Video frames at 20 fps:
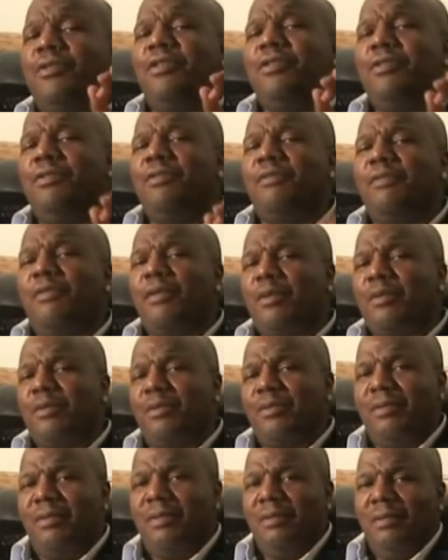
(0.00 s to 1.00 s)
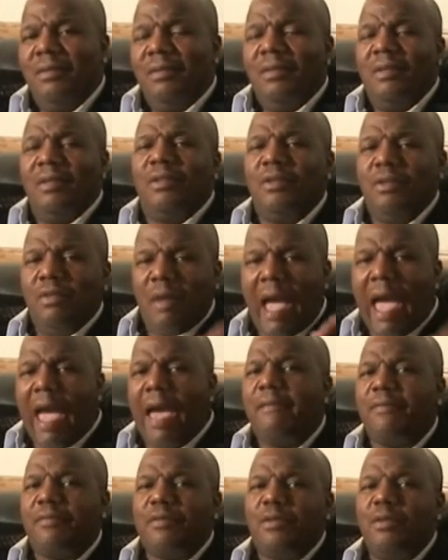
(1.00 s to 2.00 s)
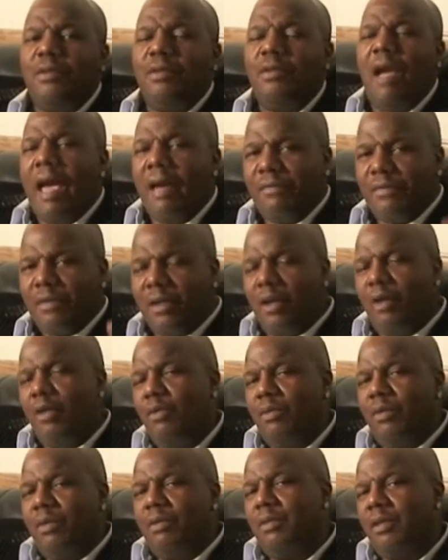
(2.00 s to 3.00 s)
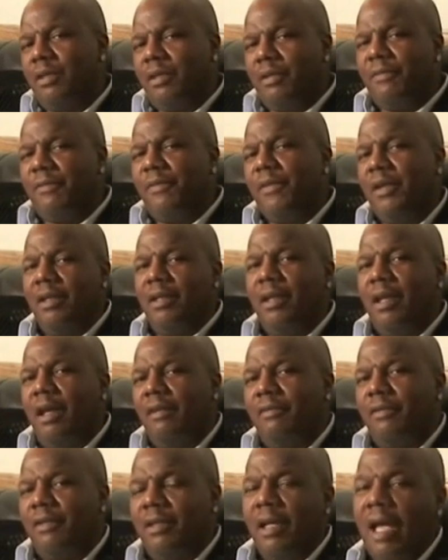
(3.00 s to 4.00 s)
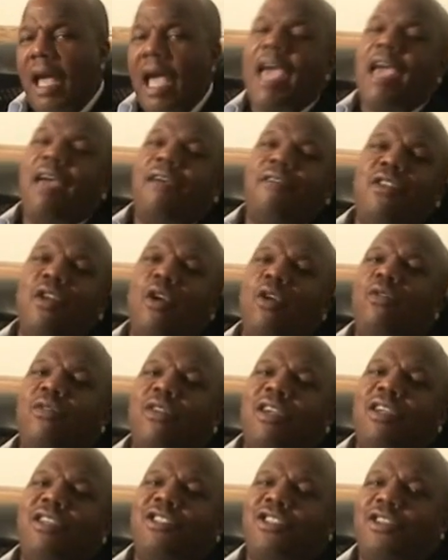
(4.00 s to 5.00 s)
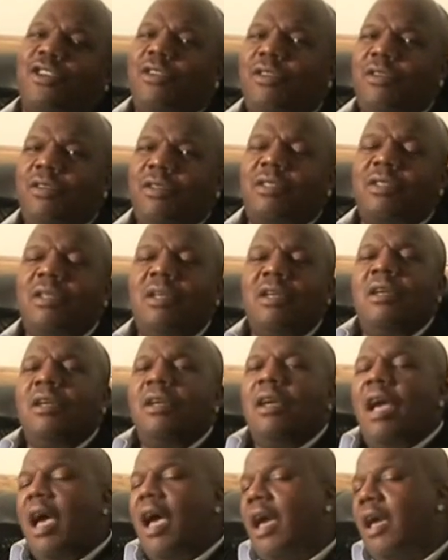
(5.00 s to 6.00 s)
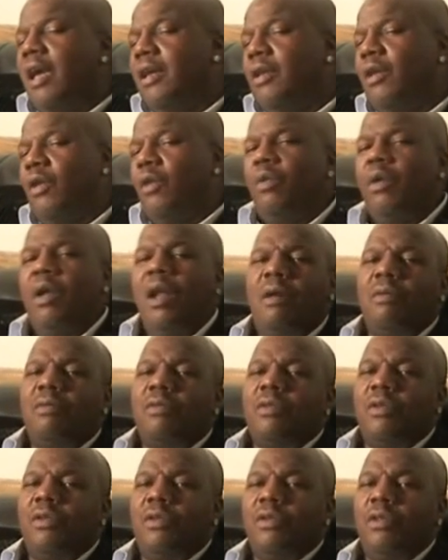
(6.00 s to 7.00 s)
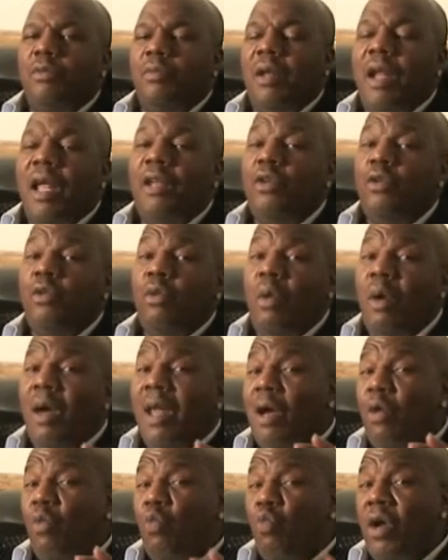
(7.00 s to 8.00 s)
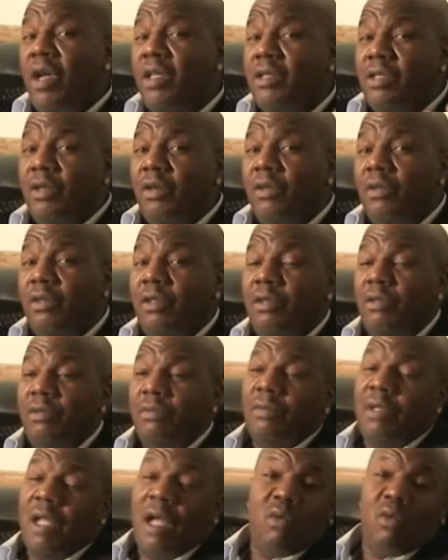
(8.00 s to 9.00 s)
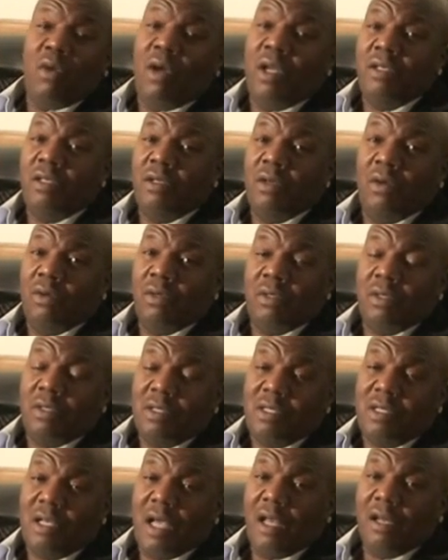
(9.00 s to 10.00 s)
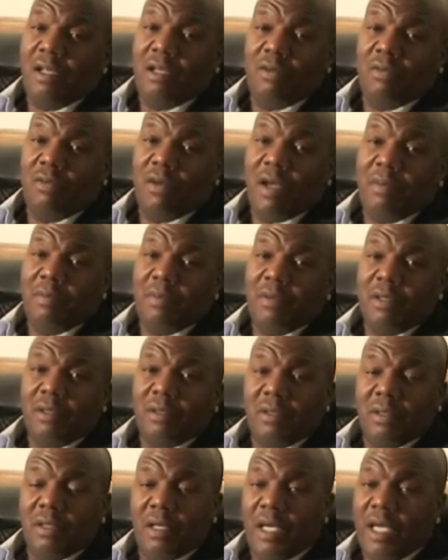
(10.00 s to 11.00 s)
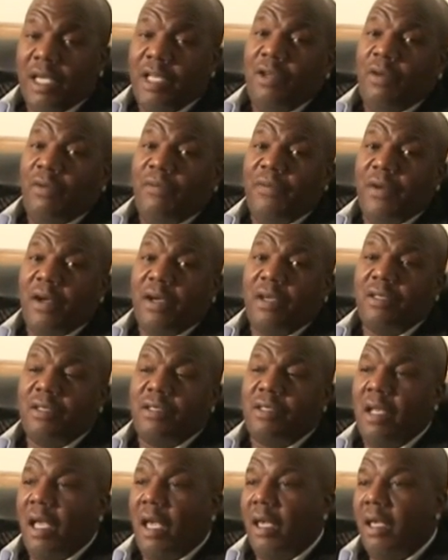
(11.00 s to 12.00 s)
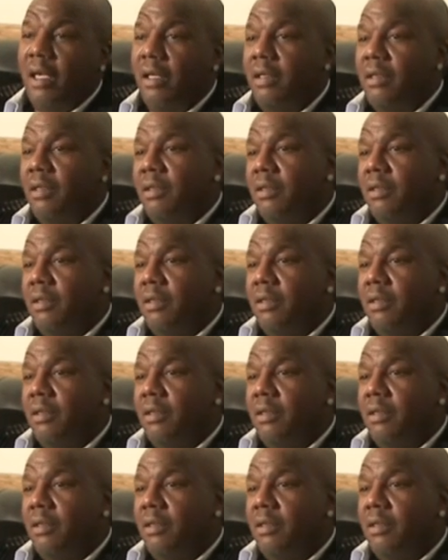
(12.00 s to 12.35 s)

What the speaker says: to the universe. You have to go with the feeling of it. I had no reassurance. I didn't know what I was going to do, but I knew what I wasn't going to do. I wasn't going to Saudi Arabia. Ain't no fucking saying.